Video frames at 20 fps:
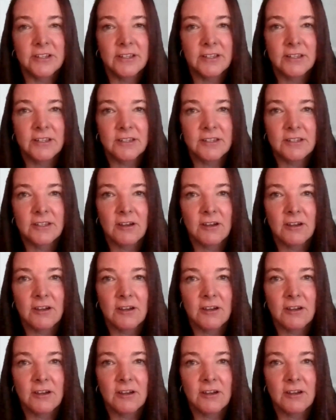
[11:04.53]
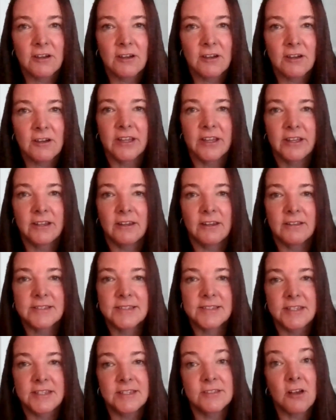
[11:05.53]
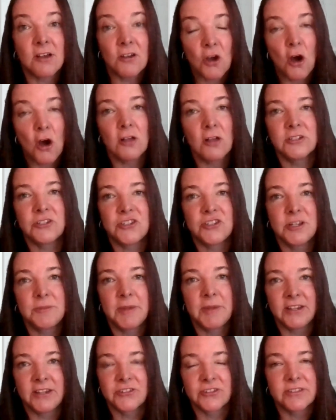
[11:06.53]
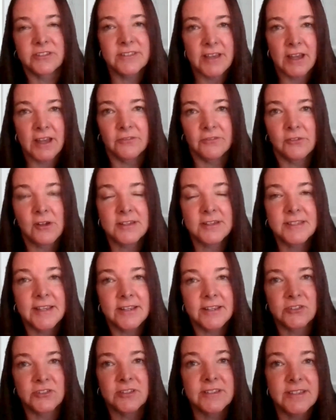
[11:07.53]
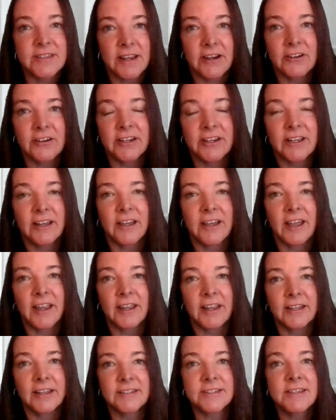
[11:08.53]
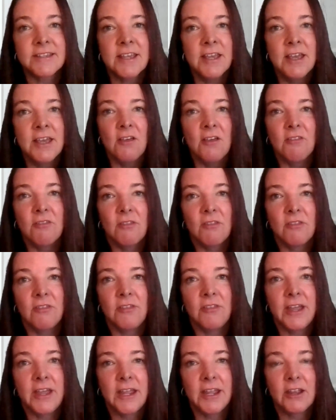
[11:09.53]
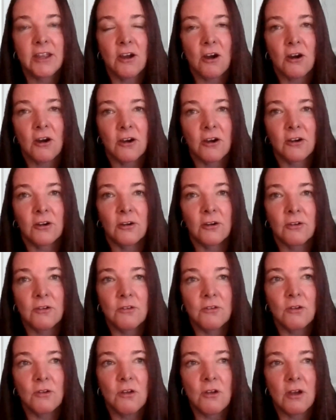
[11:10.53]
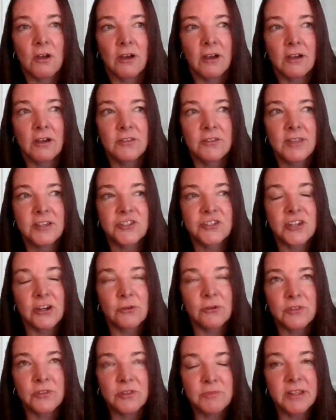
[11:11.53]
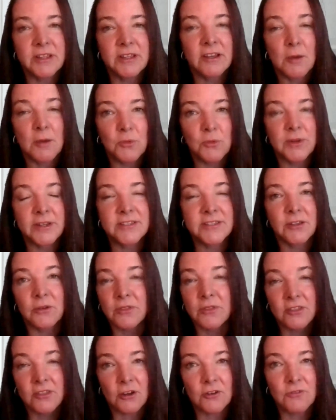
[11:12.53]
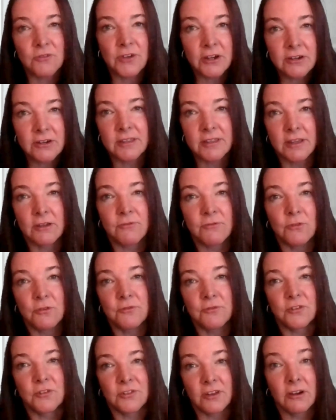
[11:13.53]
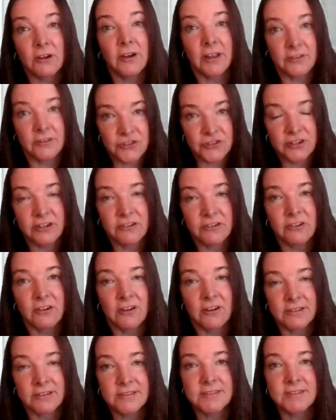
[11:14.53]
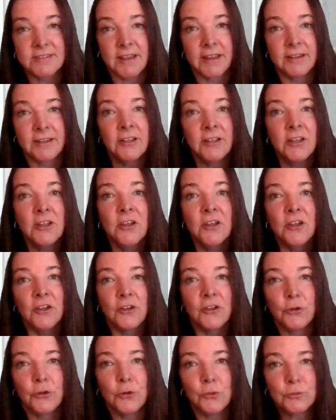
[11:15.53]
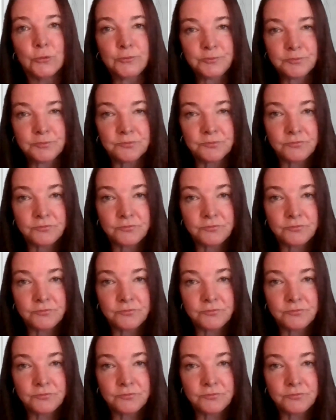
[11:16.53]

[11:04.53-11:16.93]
a customer that sees oncology patients out of the Los Angeles area, and they shared with me a couple weeks ago that they're very thankful for their engineer on site who